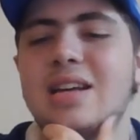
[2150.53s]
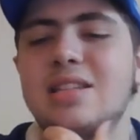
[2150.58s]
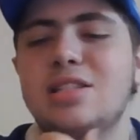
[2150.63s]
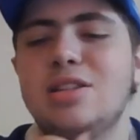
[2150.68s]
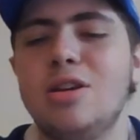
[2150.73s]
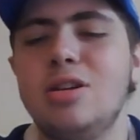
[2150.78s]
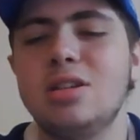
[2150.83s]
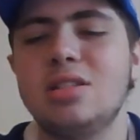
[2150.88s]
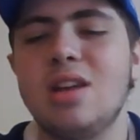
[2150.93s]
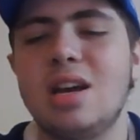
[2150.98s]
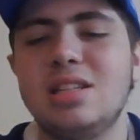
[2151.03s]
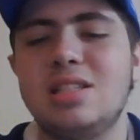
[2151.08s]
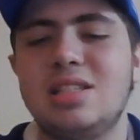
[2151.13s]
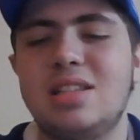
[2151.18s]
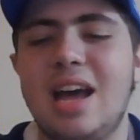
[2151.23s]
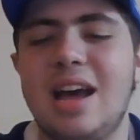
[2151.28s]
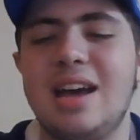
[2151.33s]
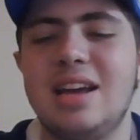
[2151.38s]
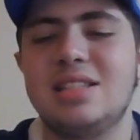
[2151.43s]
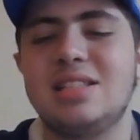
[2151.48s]
soon as I
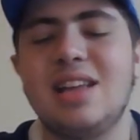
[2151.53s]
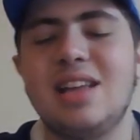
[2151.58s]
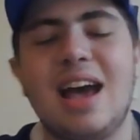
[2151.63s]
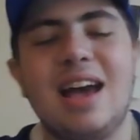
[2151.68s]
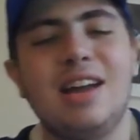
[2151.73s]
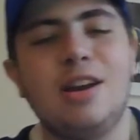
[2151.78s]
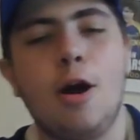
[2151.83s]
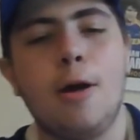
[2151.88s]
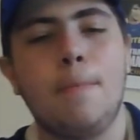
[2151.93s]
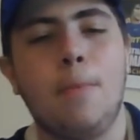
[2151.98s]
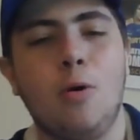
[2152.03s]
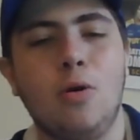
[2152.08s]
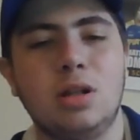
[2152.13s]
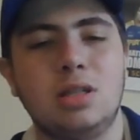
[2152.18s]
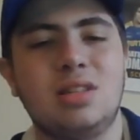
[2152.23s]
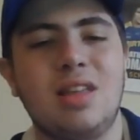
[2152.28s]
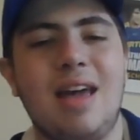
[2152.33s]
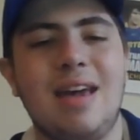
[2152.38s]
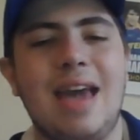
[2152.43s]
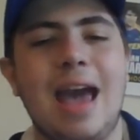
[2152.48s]
say no
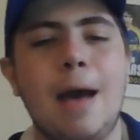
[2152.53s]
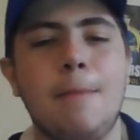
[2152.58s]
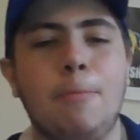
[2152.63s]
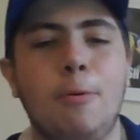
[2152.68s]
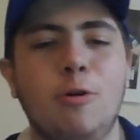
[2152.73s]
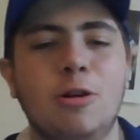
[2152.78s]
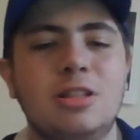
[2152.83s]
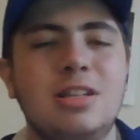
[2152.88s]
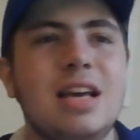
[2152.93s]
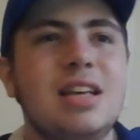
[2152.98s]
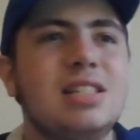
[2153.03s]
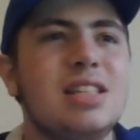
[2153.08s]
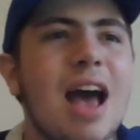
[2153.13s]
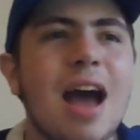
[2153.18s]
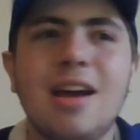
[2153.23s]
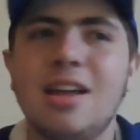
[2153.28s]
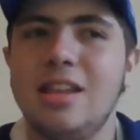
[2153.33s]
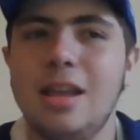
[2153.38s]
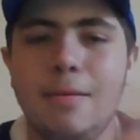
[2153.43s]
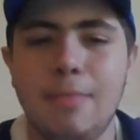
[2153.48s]
points, they get points.
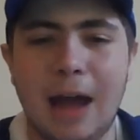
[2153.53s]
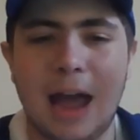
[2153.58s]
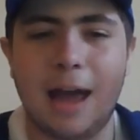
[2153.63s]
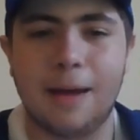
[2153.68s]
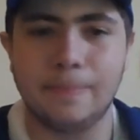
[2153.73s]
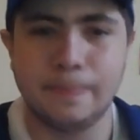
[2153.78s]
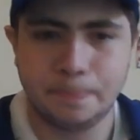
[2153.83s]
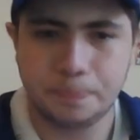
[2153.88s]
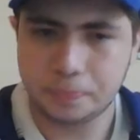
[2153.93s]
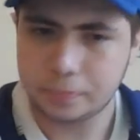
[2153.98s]
Exactly, man.